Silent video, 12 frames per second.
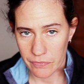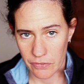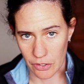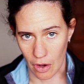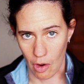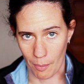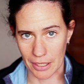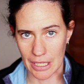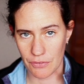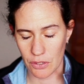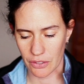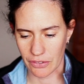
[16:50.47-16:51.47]
So I'm going to
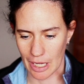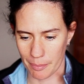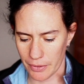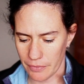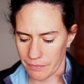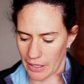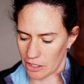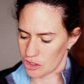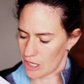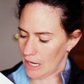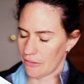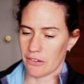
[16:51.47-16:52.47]
give you an example. And she
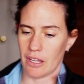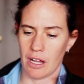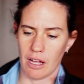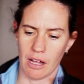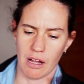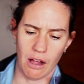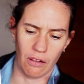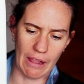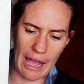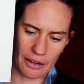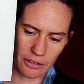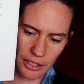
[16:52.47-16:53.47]
has a
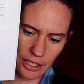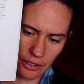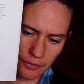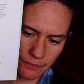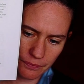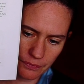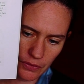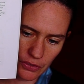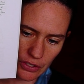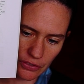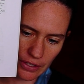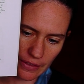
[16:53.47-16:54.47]
ladder here. So
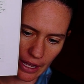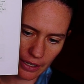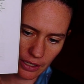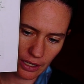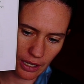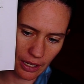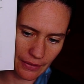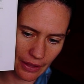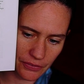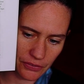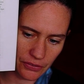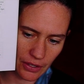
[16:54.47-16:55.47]
you see that? And
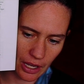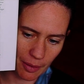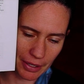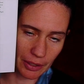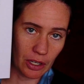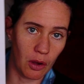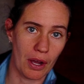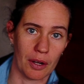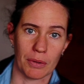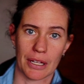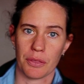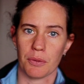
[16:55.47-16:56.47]
I'm going to go ahead and
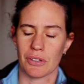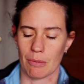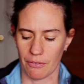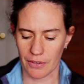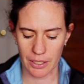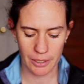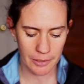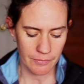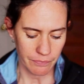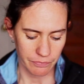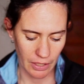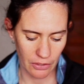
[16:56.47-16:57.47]
read through some of it.
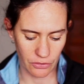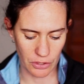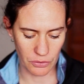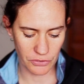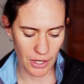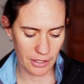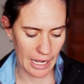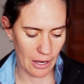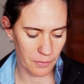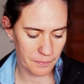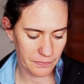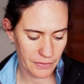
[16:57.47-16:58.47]
So you start
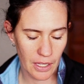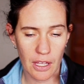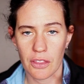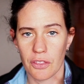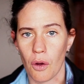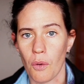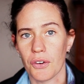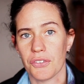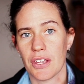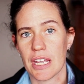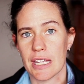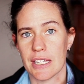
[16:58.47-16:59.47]
out. The horse
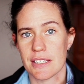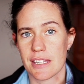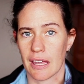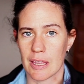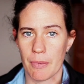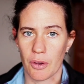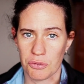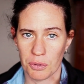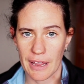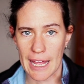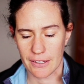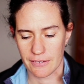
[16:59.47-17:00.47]
is in the most
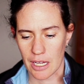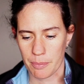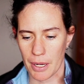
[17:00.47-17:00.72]
relaxed state